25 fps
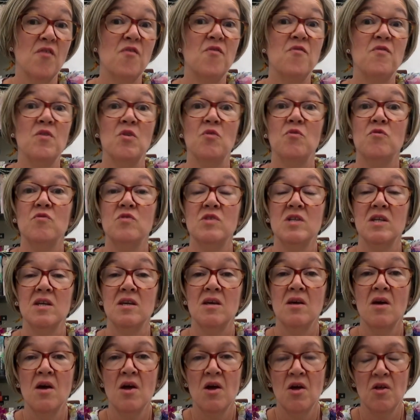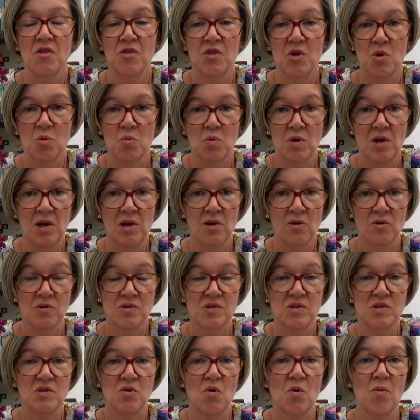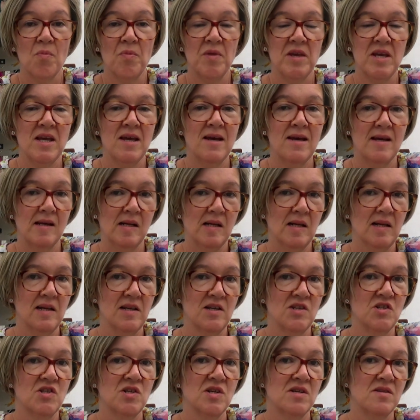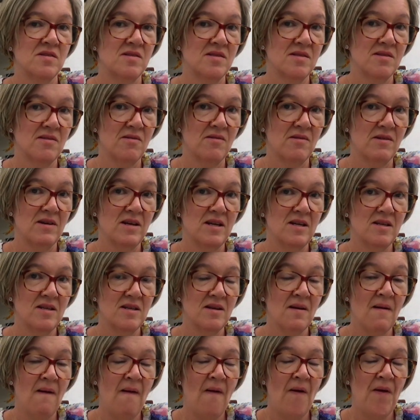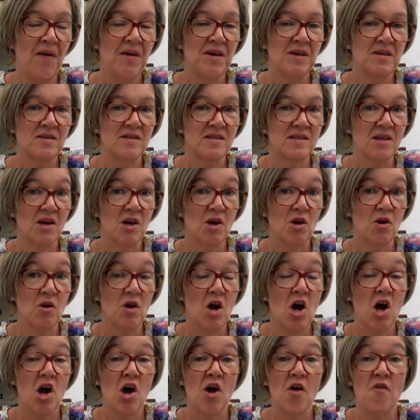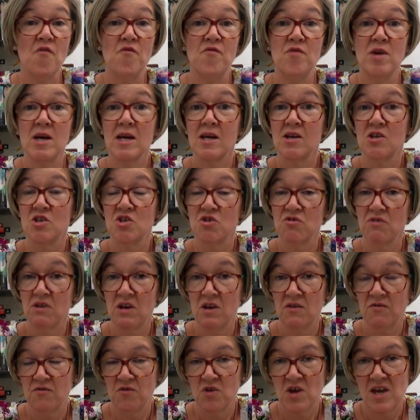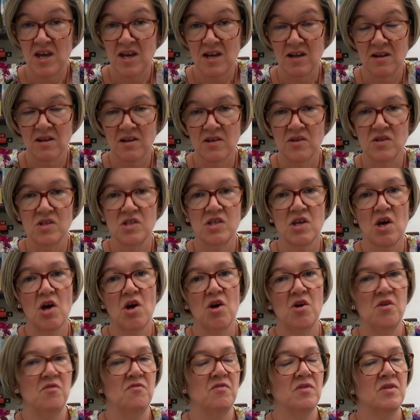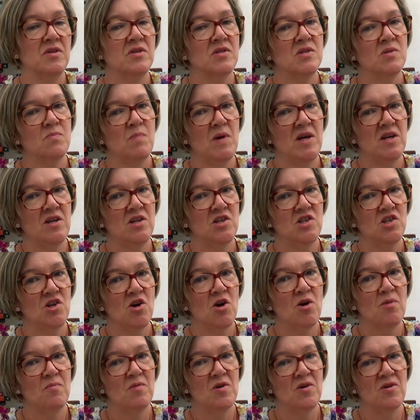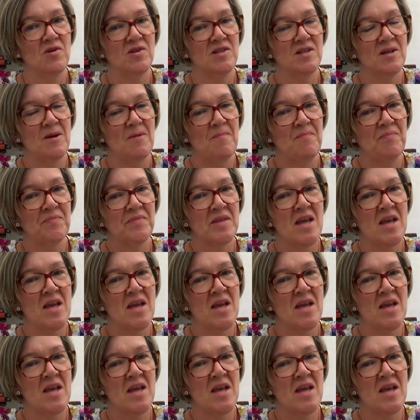50 that were lost on the English side. So victory for England over the Spanish Armada.